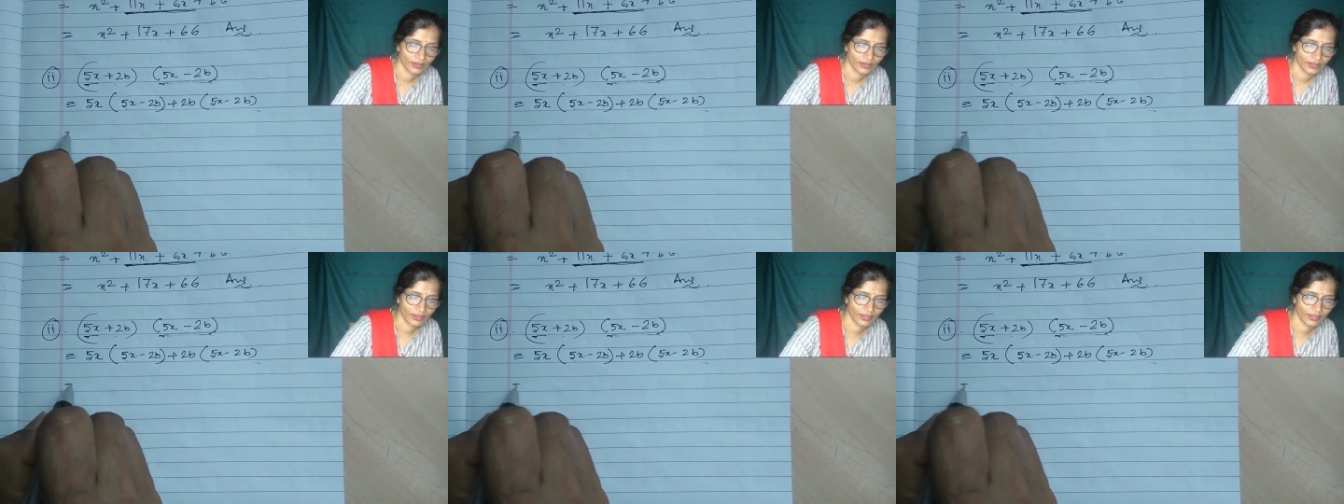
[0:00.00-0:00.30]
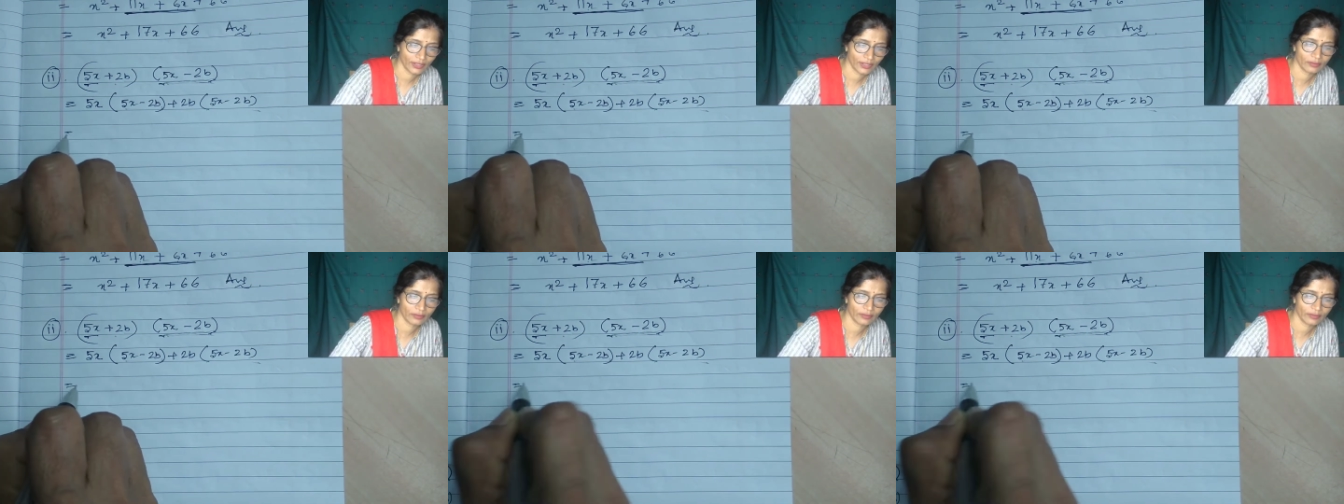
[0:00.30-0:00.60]

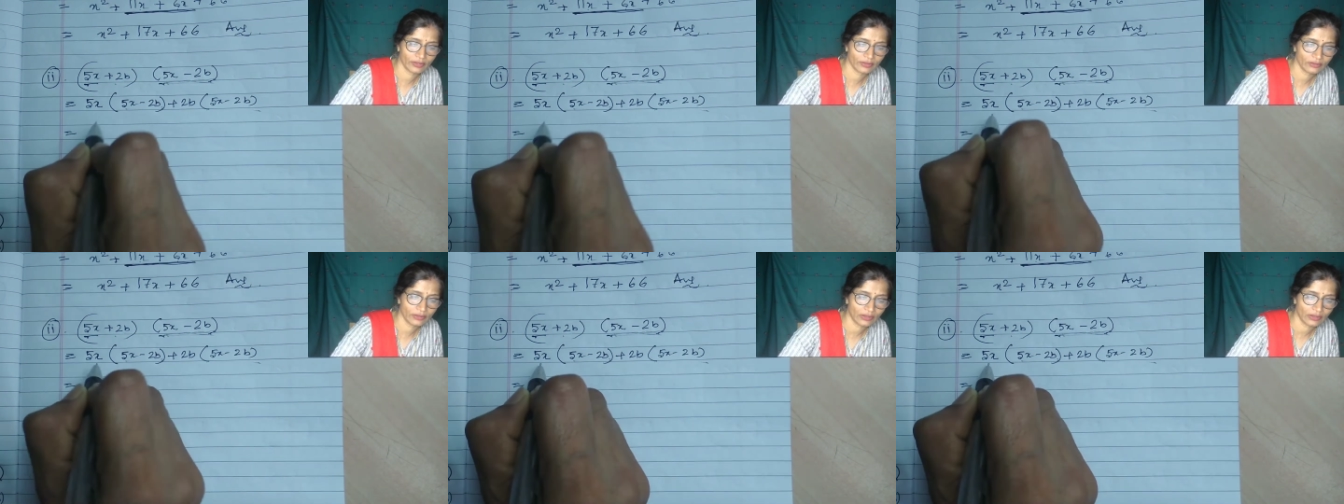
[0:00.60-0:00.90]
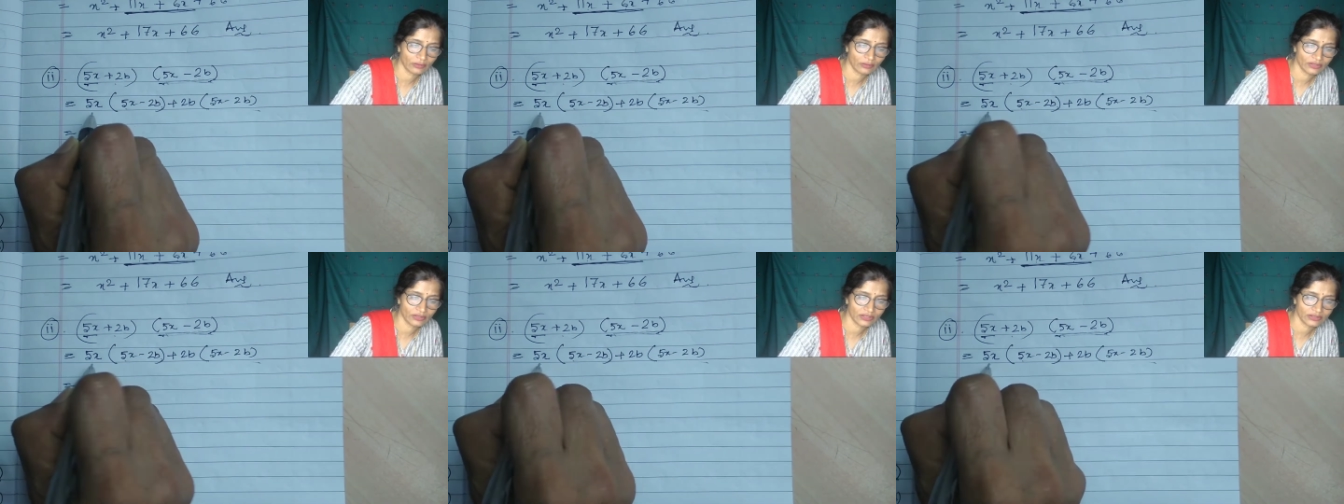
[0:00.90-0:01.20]
Equal to, now
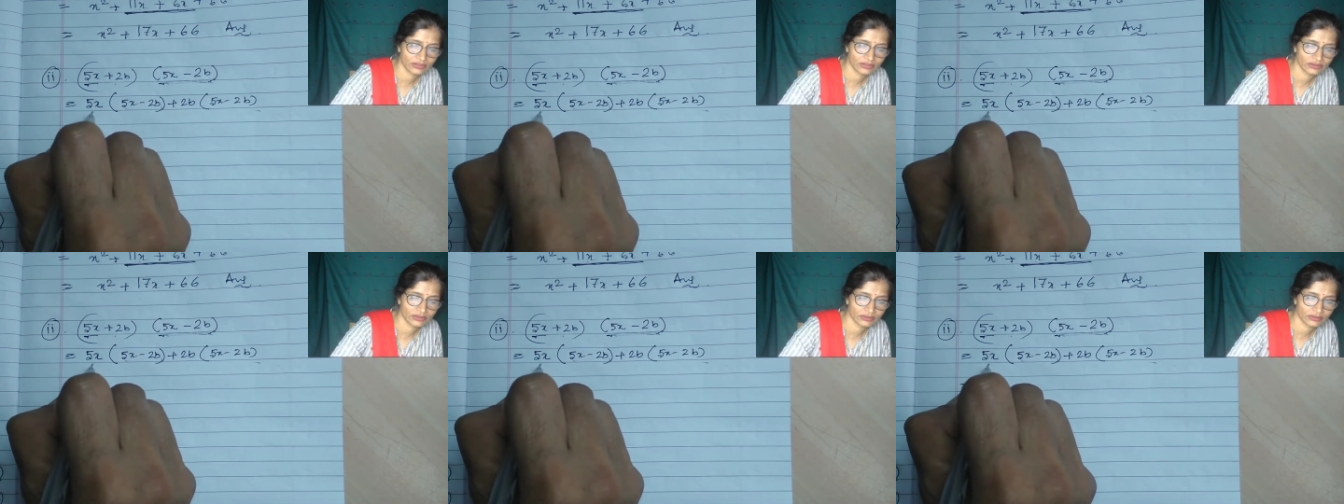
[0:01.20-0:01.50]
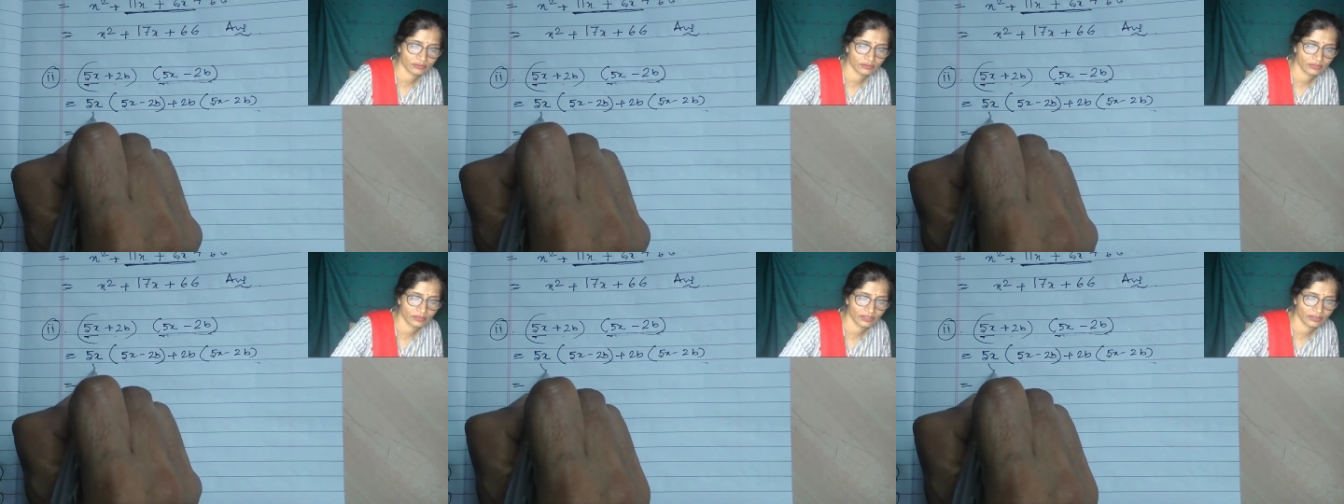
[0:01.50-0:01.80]
this
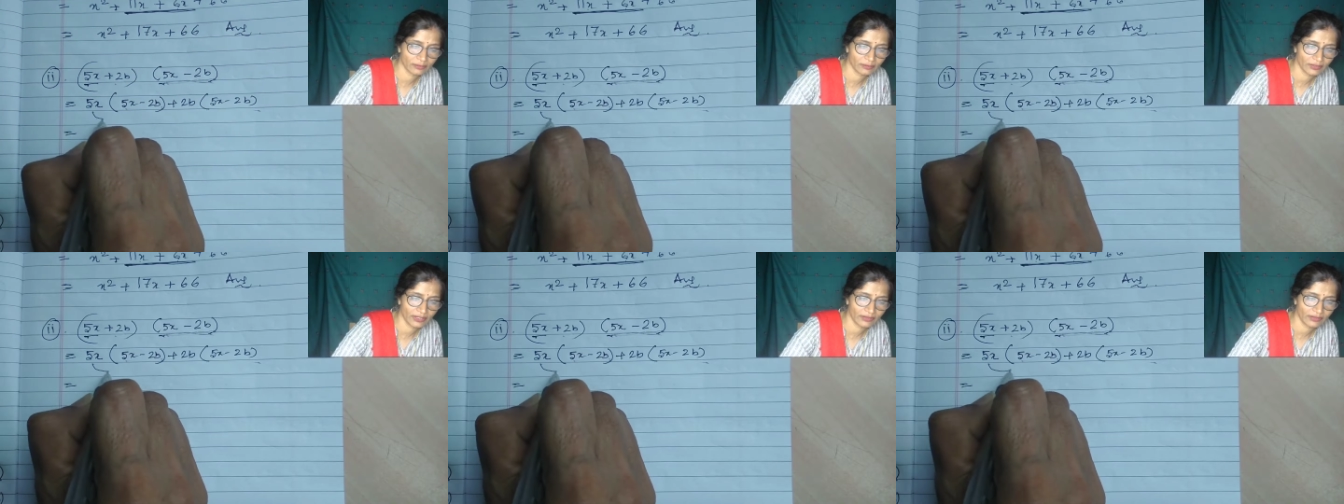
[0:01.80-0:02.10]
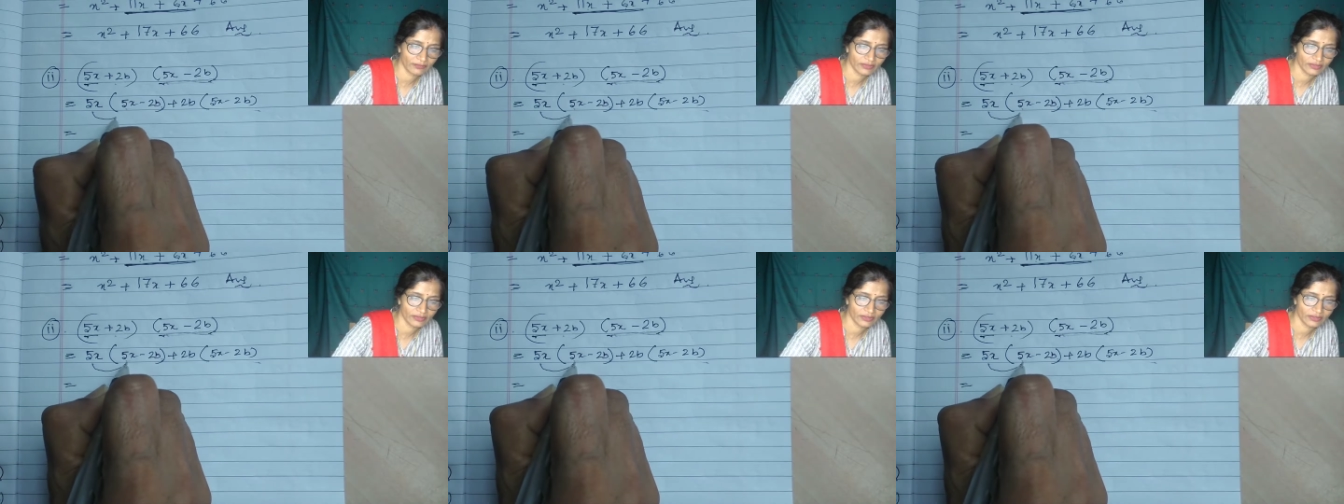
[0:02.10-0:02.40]
multiply
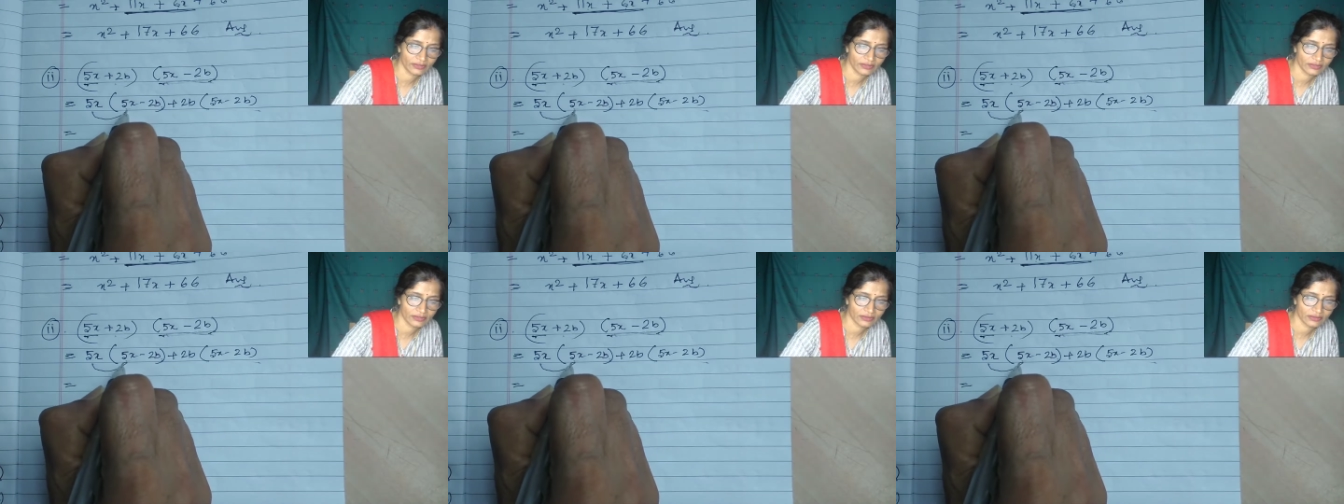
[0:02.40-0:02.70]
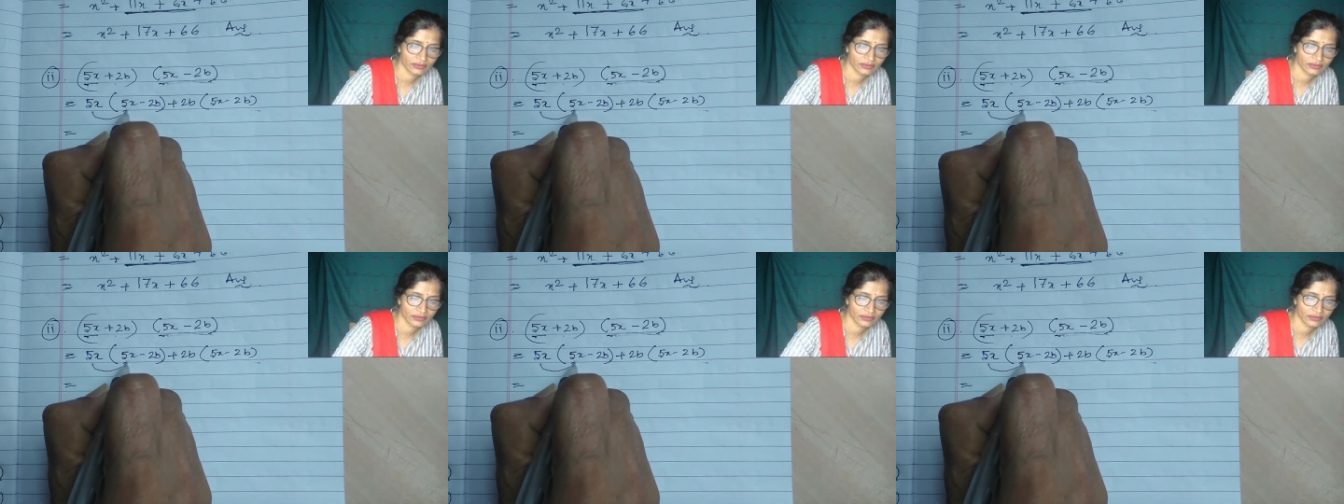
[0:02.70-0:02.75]
with this,